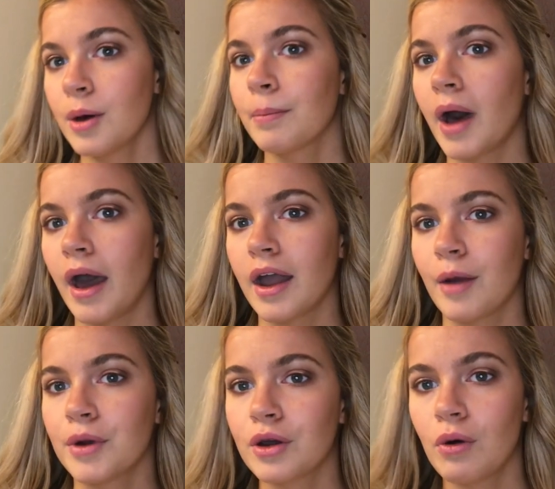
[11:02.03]
But I'm
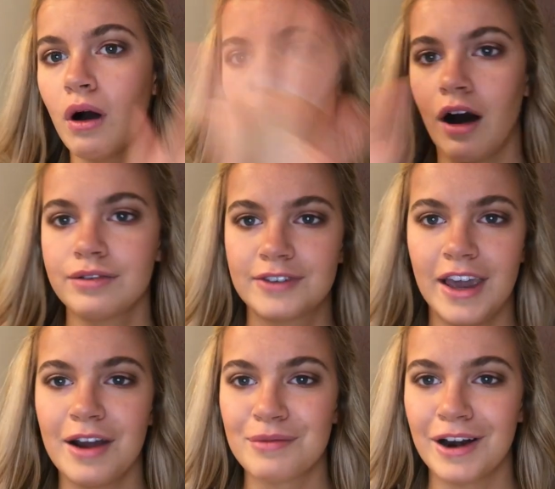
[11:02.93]
gonna go off
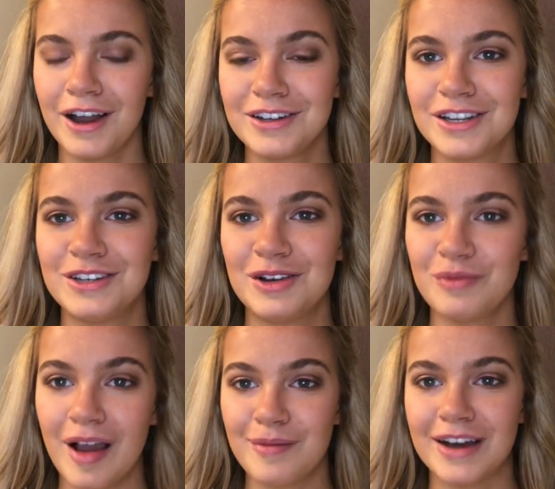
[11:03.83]
camera to do
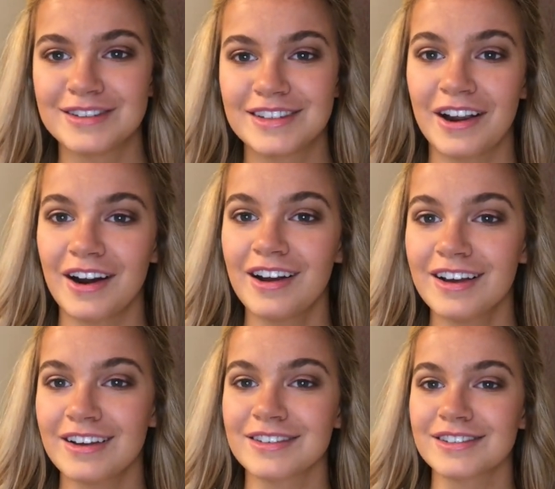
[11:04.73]
my mascara
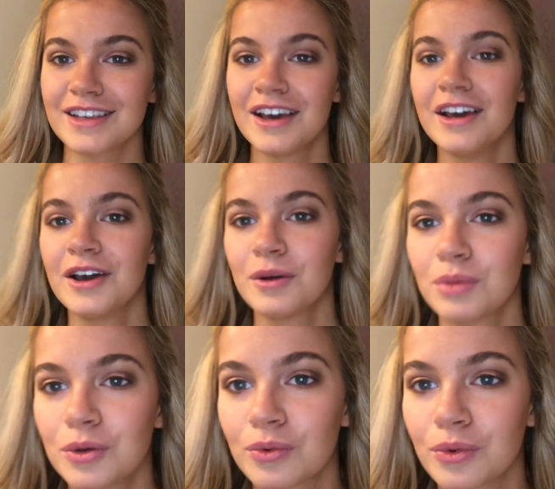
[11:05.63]
because it'd
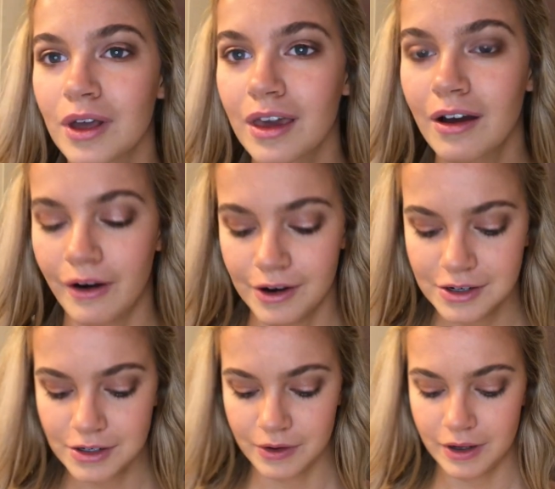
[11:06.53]
be really hard to
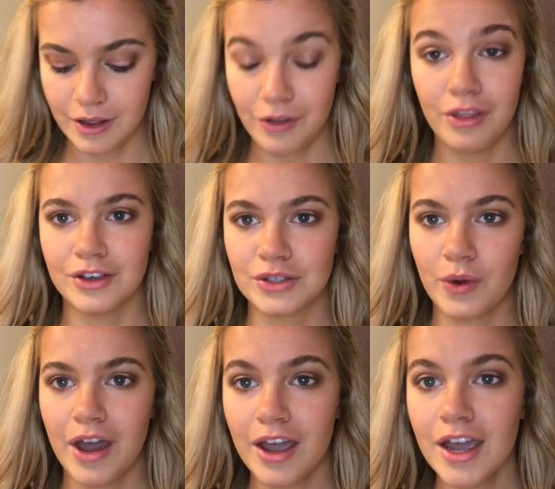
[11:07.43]
do it this
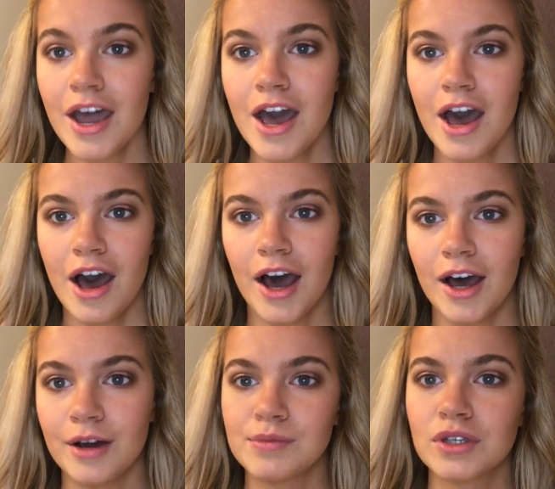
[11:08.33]
way.
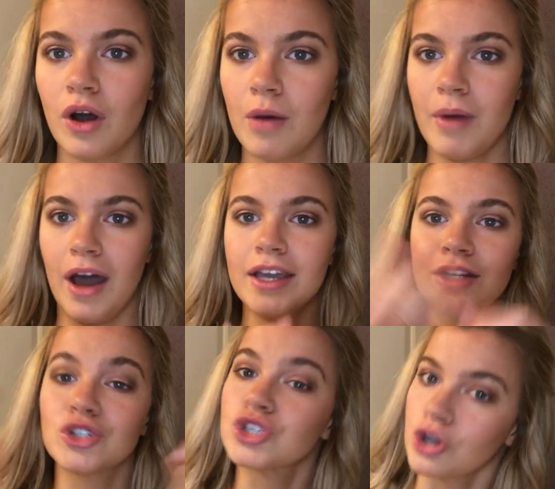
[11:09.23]
So I'll come back
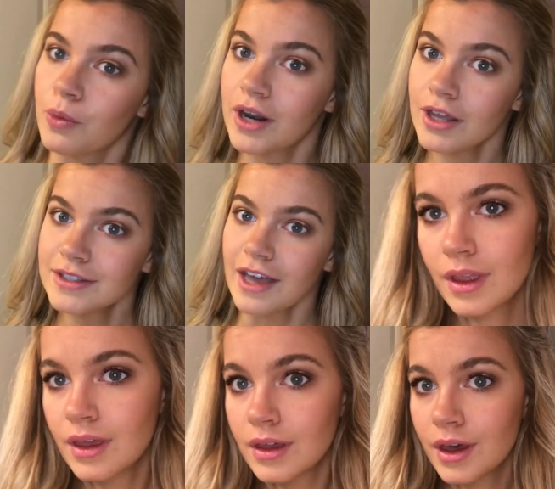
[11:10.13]
and show you what it looks like.
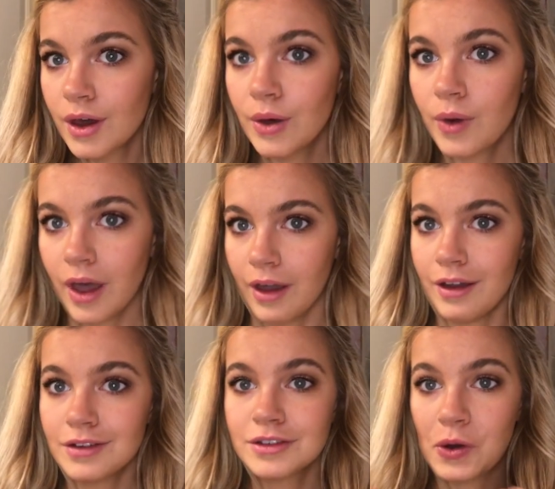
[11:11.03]

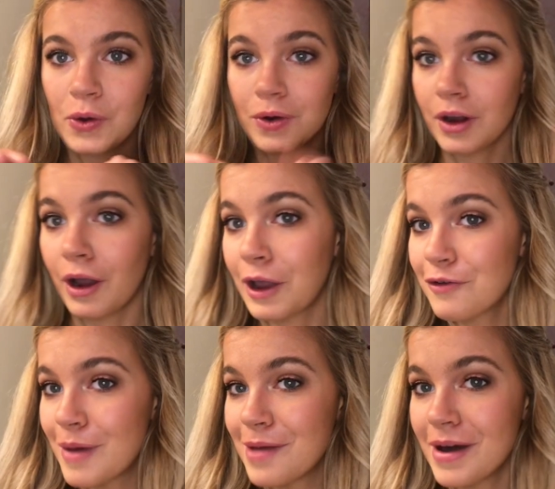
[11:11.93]
Okay, so now I have
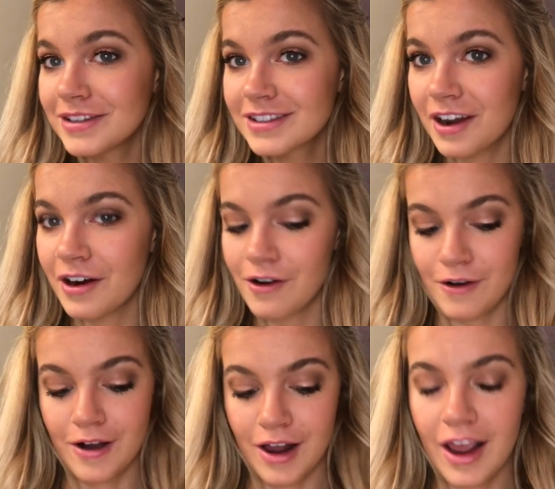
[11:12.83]
my mascara
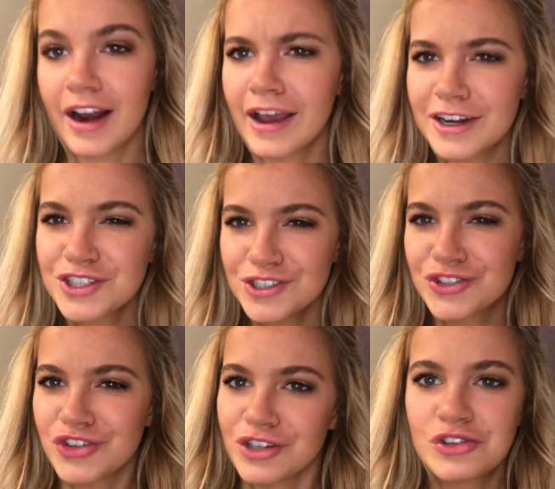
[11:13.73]
on and I actually
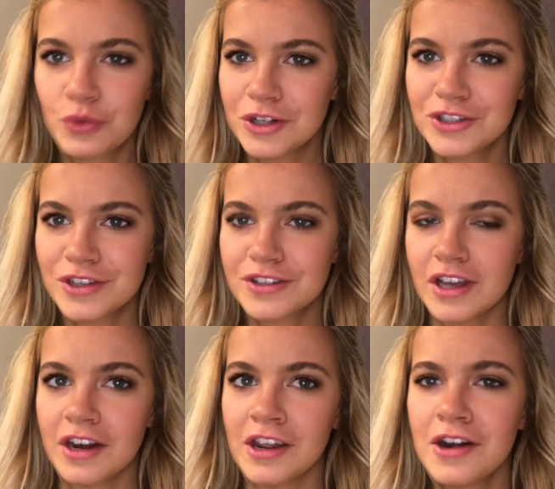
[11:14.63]
just switched the
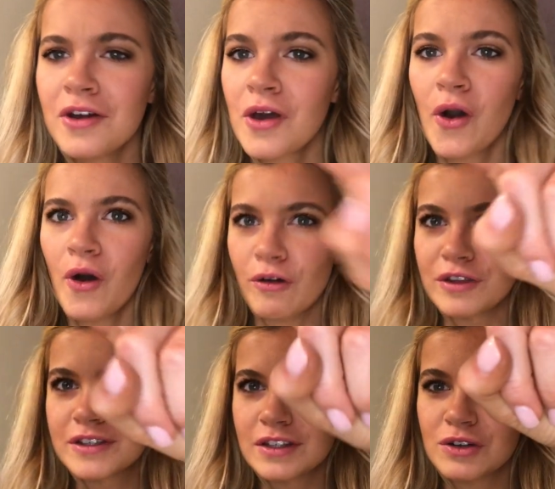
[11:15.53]
setting on
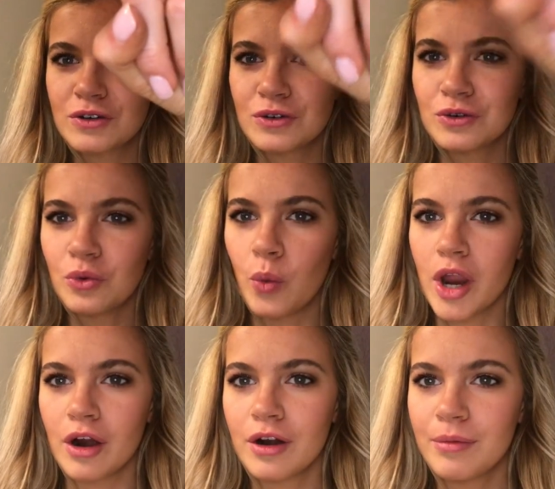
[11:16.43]
this little
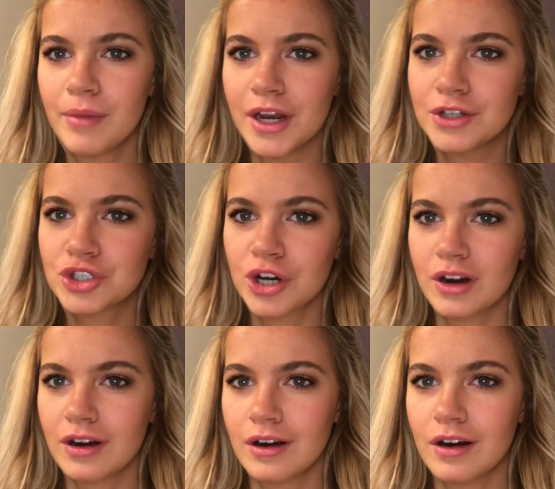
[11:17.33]
weird
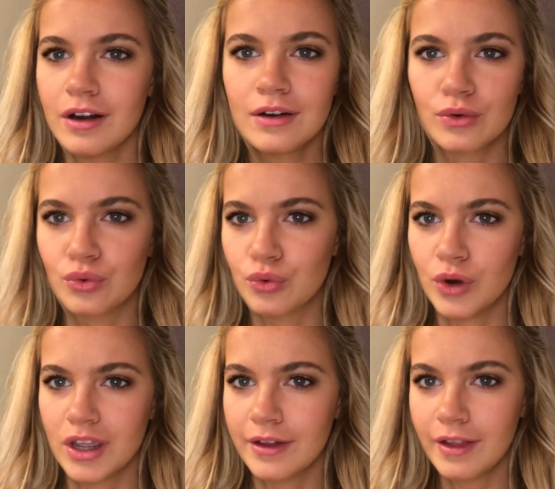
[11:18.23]
miniature
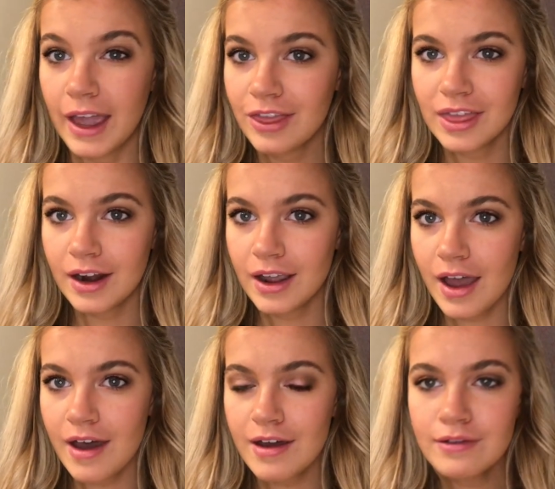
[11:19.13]
ring light that I
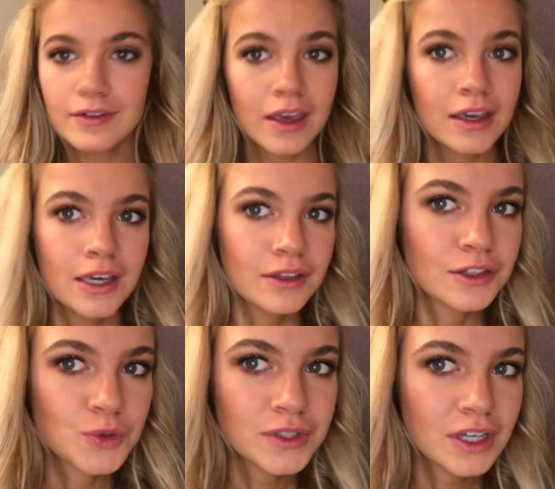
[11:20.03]
have.
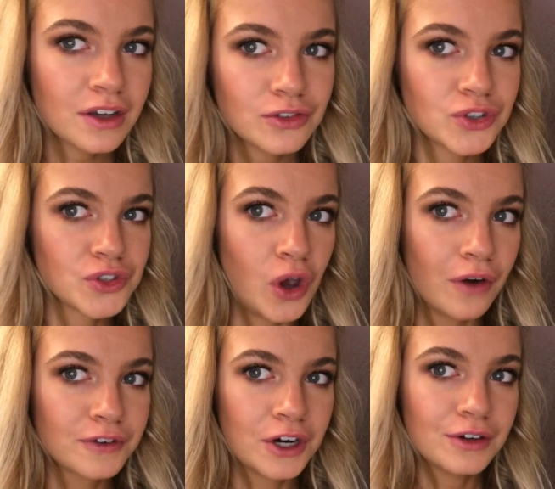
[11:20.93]
This one's like a
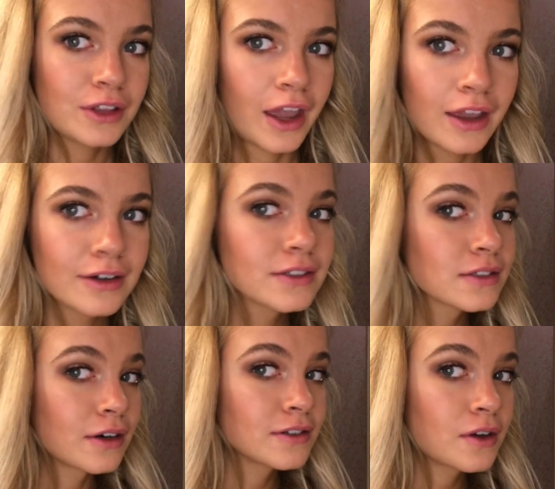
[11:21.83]
softer light and it's
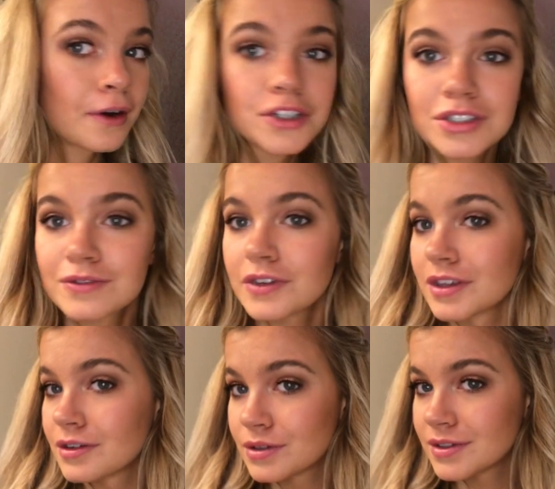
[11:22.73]
not as harsh, and I feel
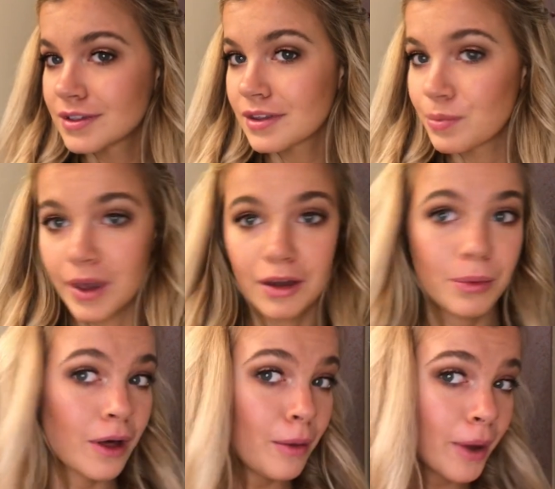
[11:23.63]
like you can see the makeup a
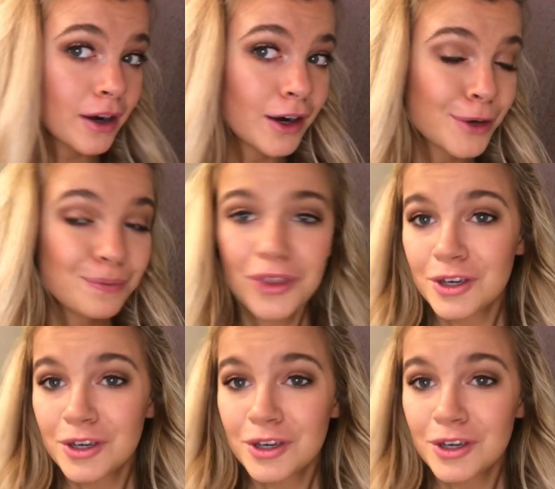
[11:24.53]
lot better.